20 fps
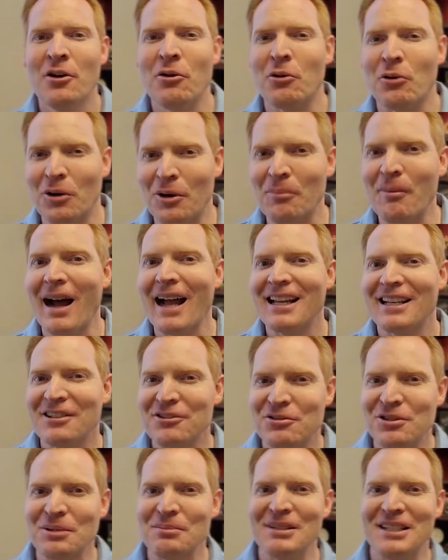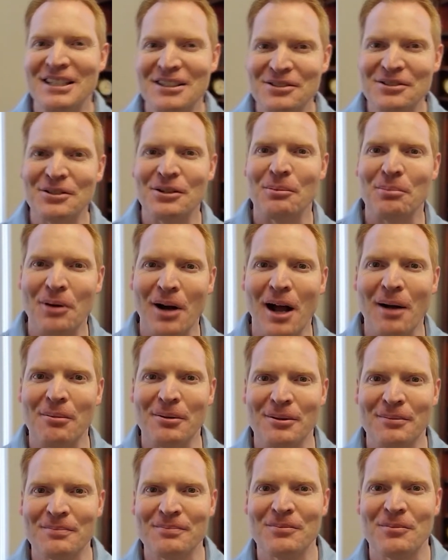or am I contributing to the
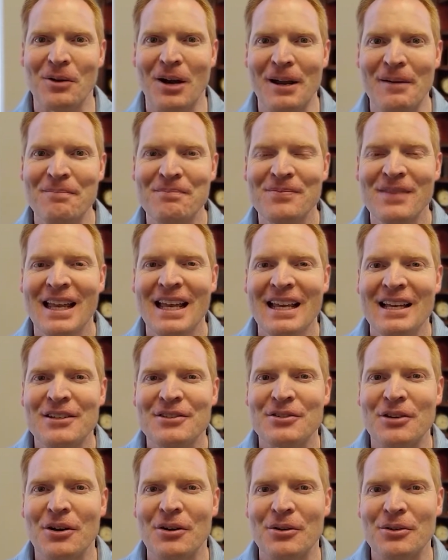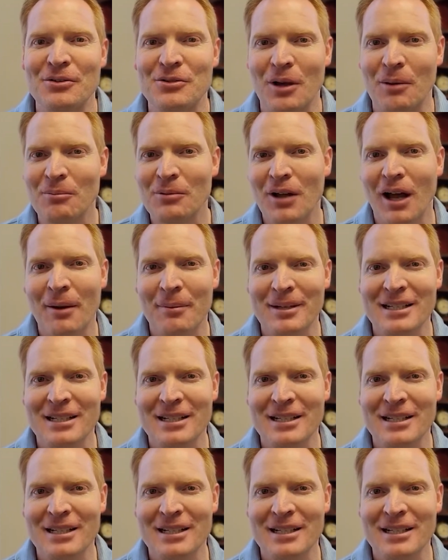problem, right? So I'm